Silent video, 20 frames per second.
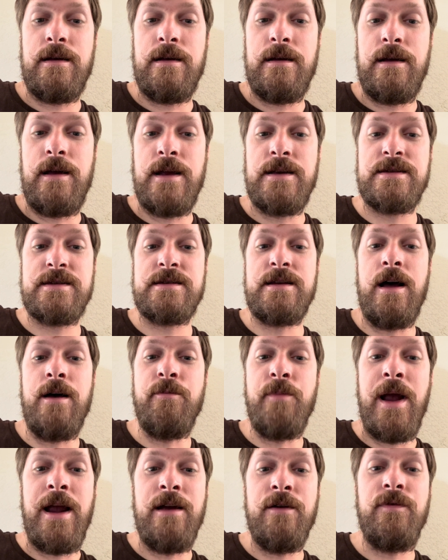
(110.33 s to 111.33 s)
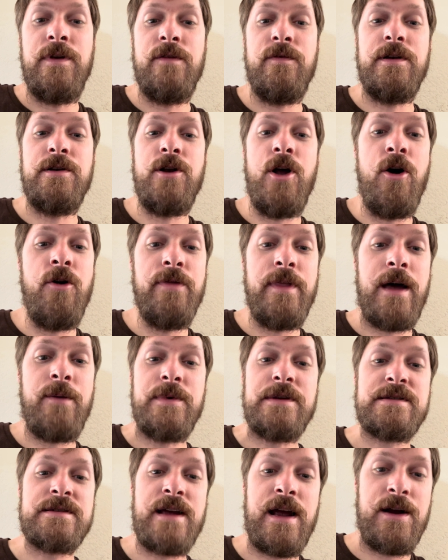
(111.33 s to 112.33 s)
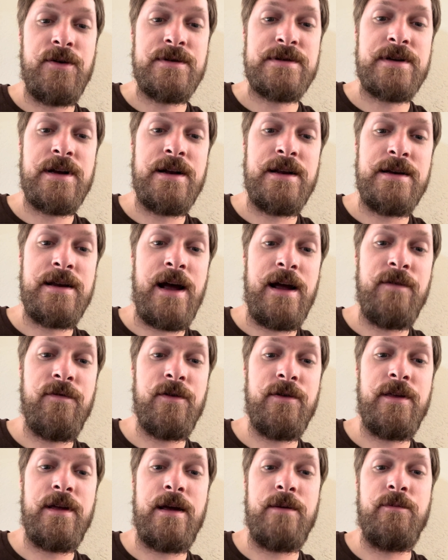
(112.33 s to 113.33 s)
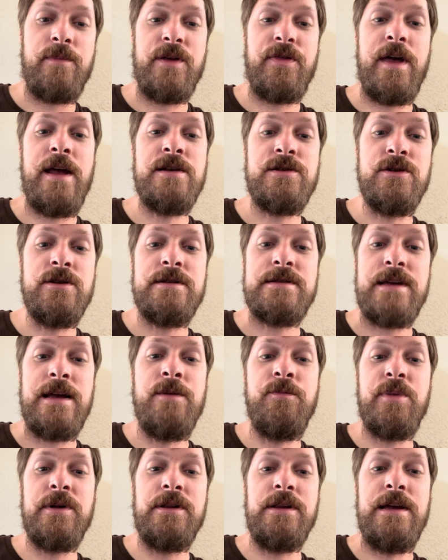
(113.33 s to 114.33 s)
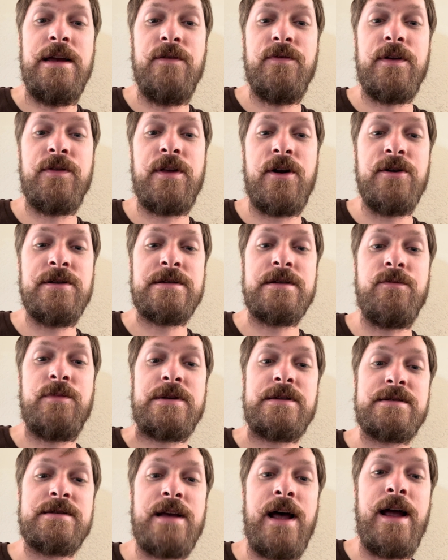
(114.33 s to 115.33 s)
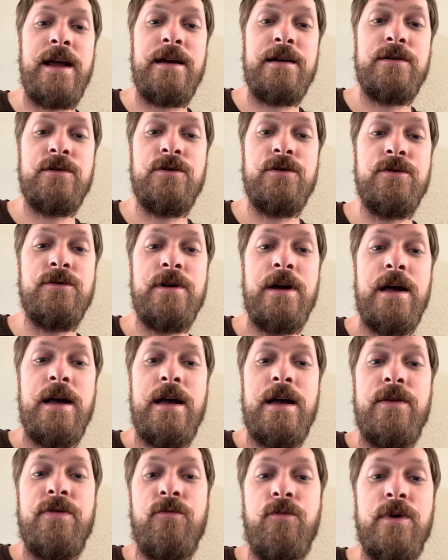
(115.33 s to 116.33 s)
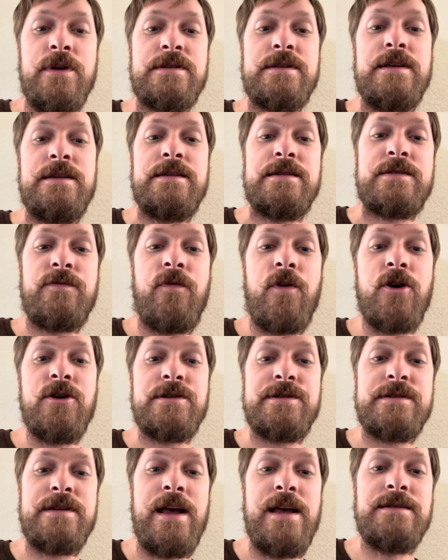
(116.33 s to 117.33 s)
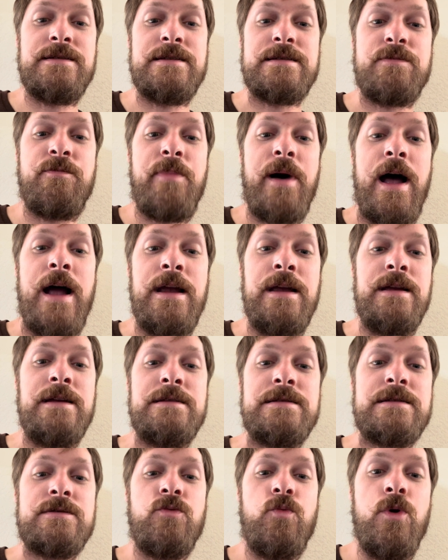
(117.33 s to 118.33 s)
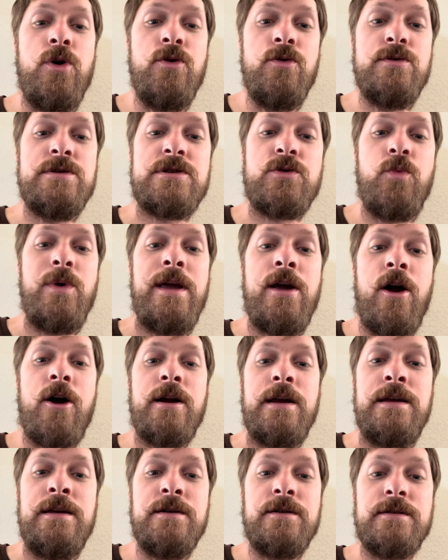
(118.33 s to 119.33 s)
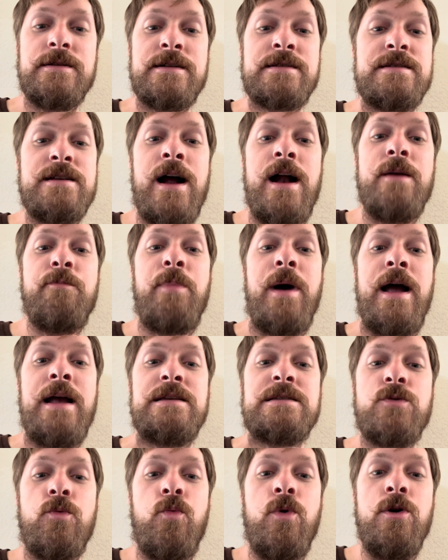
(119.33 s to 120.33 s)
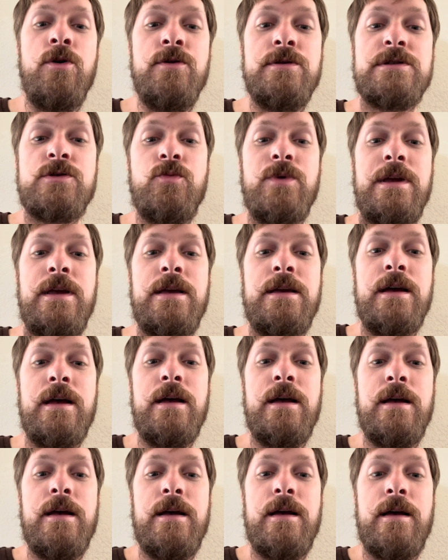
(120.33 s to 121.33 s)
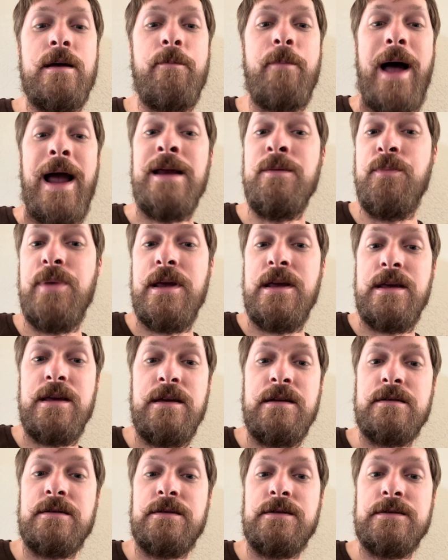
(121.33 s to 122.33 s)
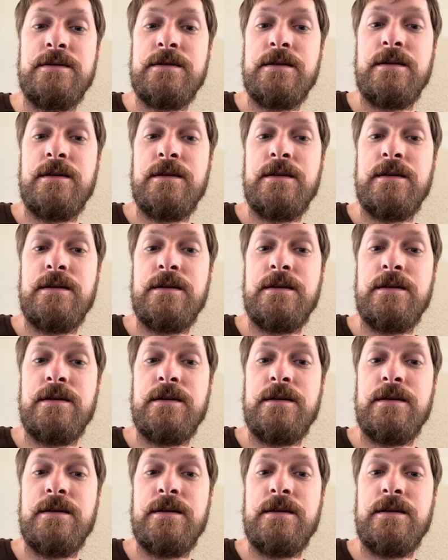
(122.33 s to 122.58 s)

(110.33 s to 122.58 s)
And some may have even known that Messiah was going to die for them. But they did believe that there's a Messiah who, was this verse says, is by his wounds we are healed. It's not by his wounds we might be healed